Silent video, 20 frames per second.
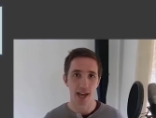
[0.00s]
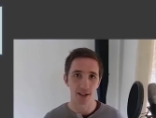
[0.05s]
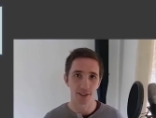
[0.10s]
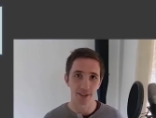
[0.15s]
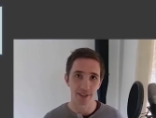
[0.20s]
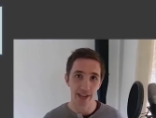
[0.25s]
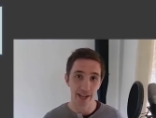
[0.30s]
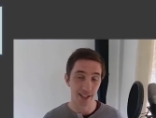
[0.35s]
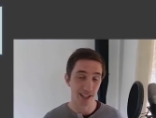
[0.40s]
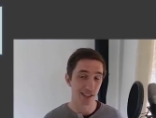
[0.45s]

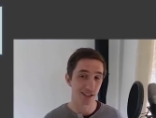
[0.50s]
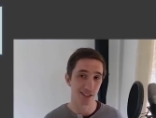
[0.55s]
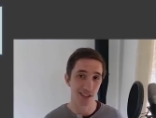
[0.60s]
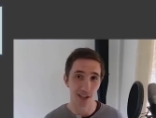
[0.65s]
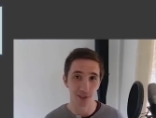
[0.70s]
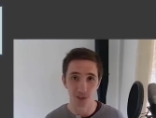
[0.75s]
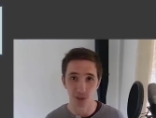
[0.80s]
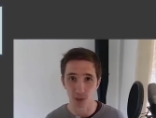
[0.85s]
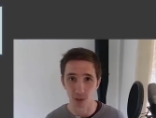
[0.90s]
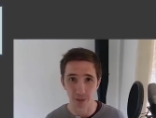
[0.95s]
And that gets
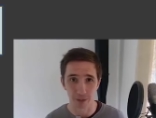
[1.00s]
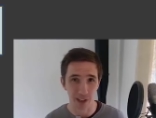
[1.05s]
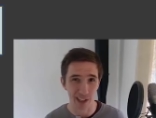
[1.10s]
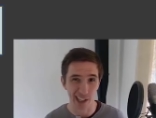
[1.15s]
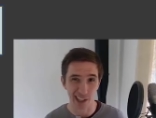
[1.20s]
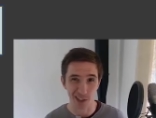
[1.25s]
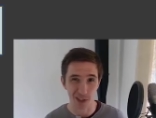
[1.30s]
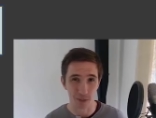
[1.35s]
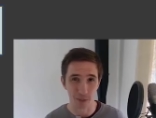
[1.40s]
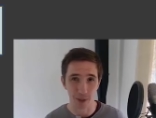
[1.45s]
done through
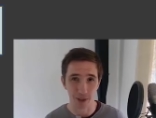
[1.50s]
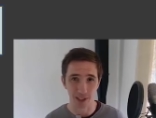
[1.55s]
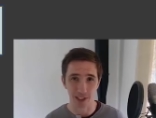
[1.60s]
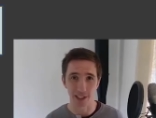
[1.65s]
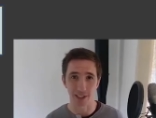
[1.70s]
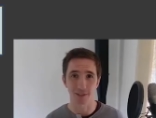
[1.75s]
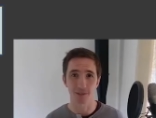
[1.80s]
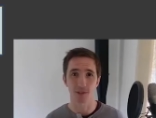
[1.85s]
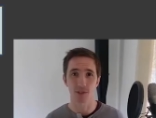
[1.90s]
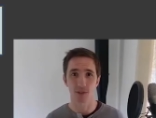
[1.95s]
financial
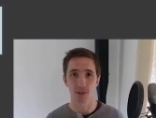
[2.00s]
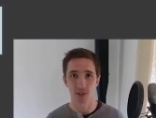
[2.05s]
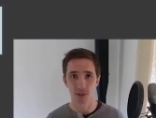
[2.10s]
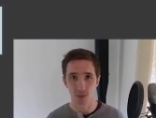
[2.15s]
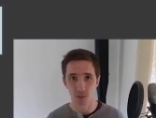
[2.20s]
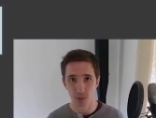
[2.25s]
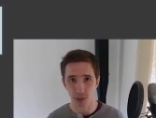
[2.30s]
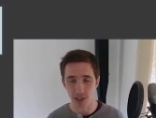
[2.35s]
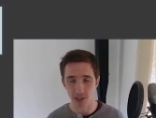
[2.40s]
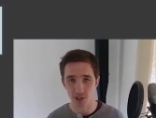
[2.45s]
modeling. It's
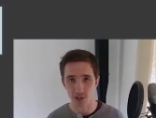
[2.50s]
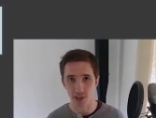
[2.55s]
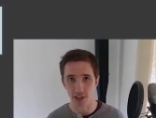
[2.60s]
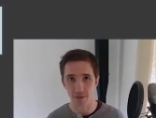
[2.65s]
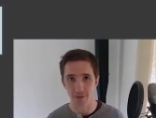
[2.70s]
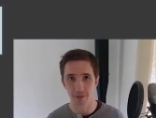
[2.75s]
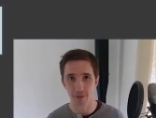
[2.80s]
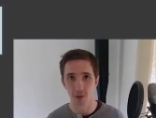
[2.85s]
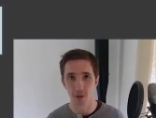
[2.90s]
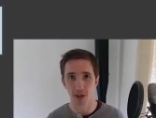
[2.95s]
pretty
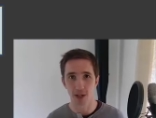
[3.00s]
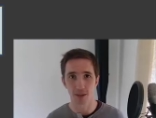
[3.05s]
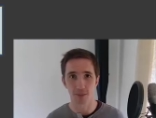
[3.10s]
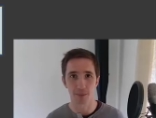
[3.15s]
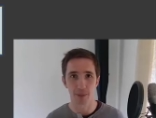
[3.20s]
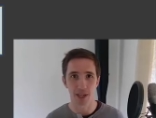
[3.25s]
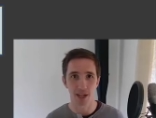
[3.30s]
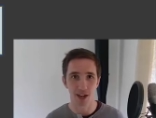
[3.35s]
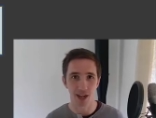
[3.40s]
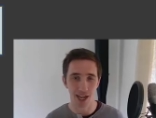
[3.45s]
straightforward,
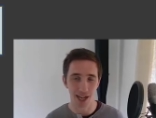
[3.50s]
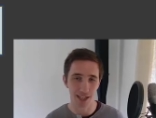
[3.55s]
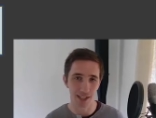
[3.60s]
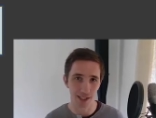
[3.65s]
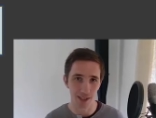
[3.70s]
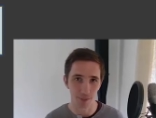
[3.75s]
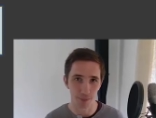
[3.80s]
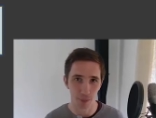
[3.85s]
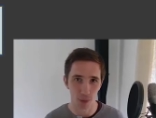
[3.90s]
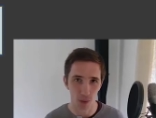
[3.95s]
but
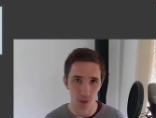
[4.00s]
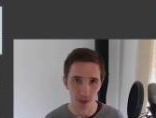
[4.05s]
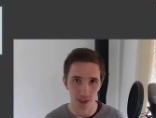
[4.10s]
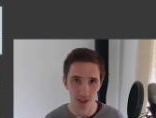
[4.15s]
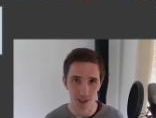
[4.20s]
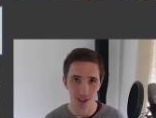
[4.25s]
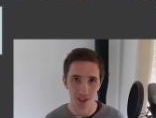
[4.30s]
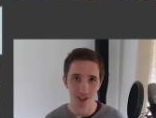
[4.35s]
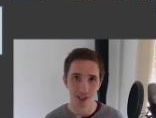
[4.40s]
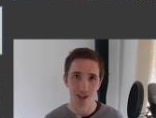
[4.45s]
highly
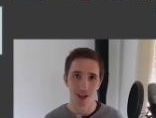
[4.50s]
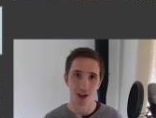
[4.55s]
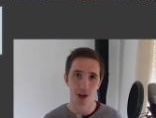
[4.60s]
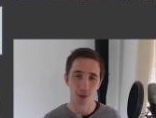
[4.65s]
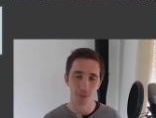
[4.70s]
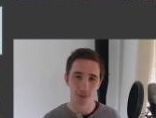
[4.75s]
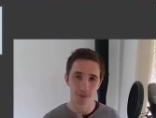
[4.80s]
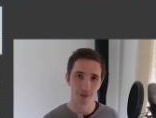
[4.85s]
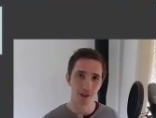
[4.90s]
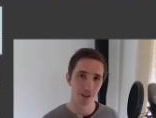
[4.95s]
important. I
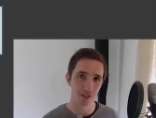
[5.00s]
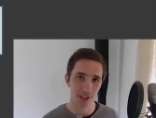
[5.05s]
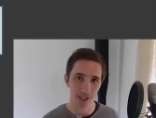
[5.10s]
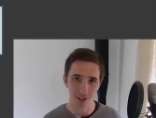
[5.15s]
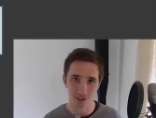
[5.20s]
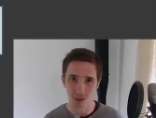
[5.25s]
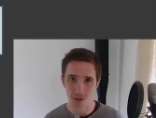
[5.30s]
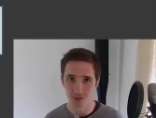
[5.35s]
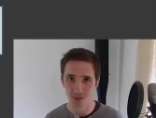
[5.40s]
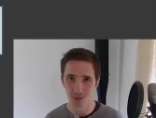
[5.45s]
hope you found
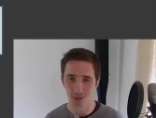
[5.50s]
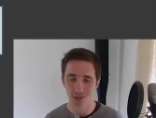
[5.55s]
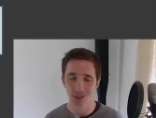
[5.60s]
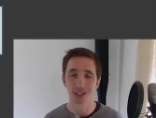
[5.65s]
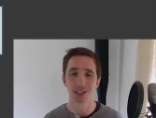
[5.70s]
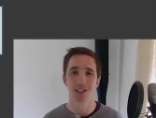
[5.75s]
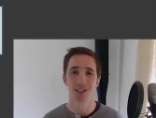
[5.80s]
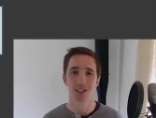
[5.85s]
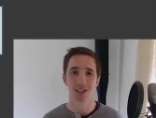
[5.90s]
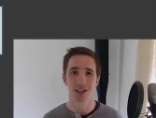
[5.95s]
that useful.
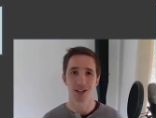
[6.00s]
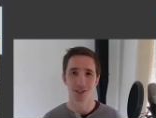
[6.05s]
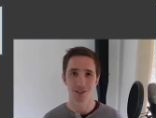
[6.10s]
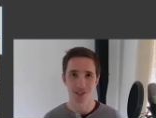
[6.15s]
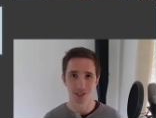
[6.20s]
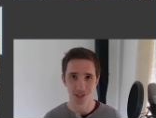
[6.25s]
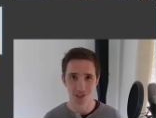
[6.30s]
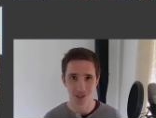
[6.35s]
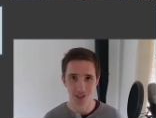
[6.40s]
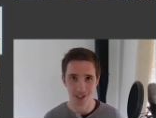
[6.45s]
I'll
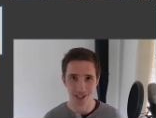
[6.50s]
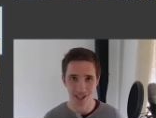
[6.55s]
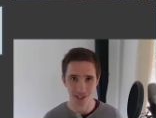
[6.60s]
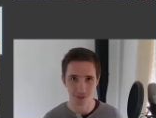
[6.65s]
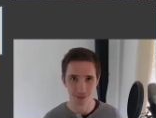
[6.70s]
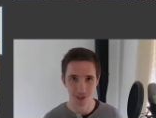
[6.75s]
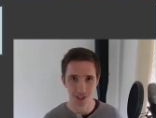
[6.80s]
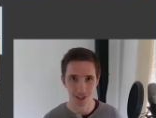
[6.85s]
see you in the next